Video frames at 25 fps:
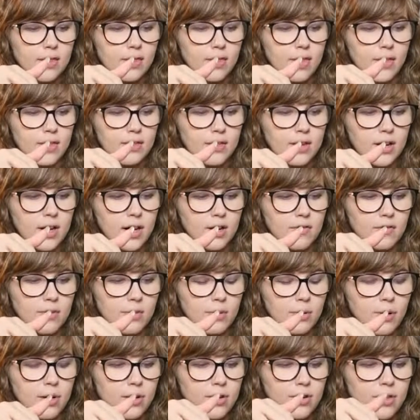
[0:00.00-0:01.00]
That's kind of a
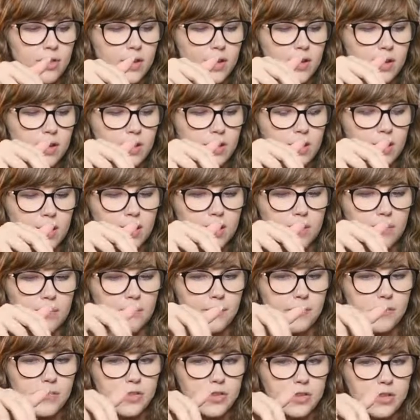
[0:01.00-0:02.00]
weird thing.
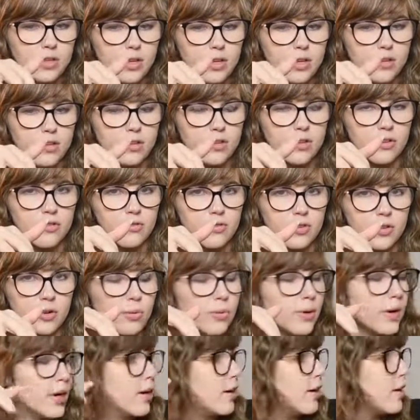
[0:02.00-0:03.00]
It's gonna feel
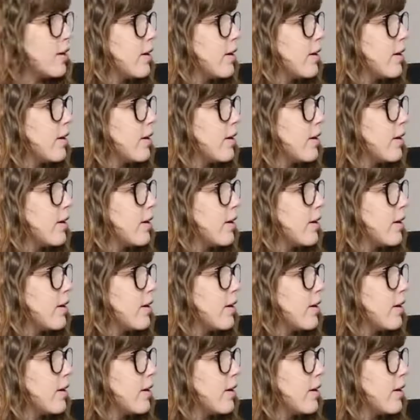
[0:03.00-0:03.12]
weird.